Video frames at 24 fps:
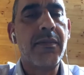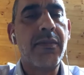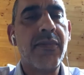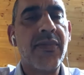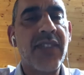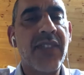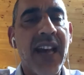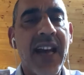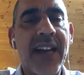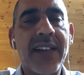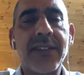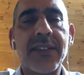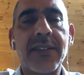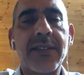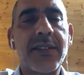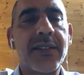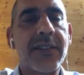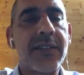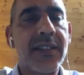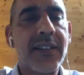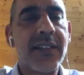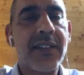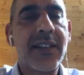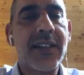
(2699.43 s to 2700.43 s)

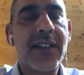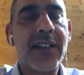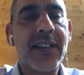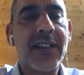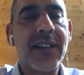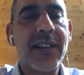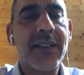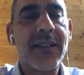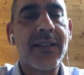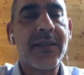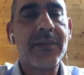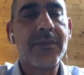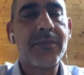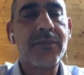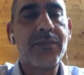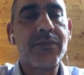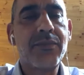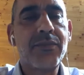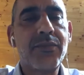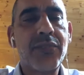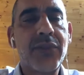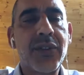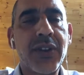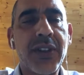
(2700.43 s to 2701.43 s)
That
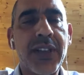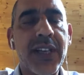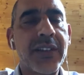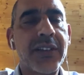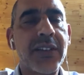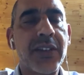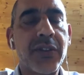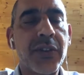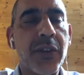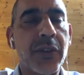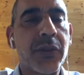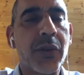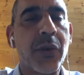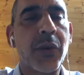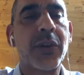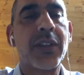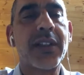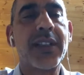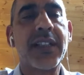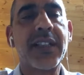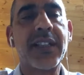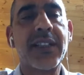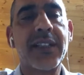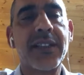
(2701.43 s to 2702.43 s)
created not
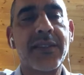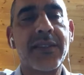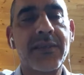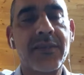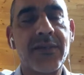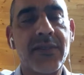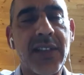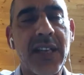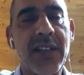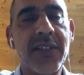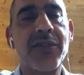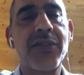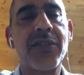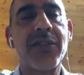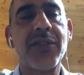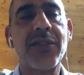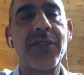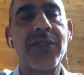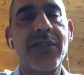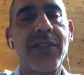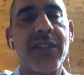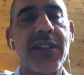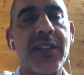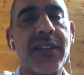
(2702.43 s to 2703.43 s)
only
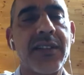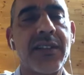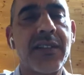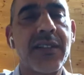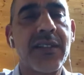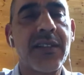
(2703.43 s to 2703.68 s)
tensions and